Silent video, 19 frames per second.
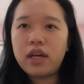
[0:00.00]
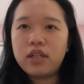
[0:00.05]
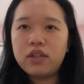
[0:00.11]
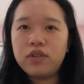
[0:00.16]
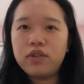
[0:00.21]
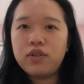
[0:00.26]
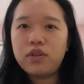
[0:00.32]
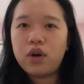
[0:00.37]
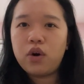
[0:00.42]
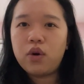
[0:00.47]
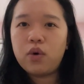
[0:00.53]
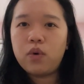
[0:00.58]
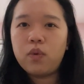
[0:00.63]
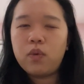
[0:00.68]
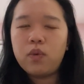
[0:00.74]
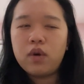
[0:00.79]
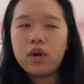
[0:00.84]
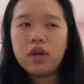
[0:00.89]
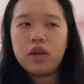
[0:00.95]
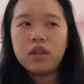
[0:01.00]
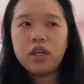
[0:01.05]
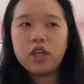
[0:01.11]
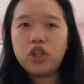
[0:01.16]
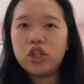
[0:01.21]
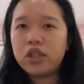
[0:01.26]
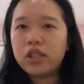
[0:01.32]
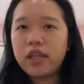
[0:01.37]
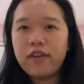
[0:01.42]
and so they
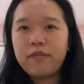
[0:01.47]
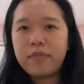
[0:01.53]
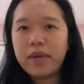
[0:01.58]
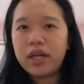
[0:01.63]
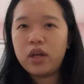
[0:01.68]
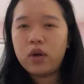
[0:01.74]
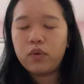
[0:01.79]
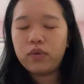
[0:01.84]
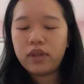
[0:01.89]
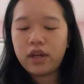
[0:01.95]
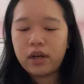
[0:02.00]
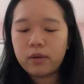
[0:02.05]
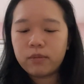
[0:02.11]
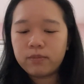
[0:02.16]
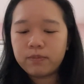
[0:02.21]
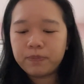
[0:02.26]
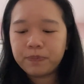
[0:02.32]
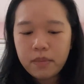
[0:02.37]
just left my note there.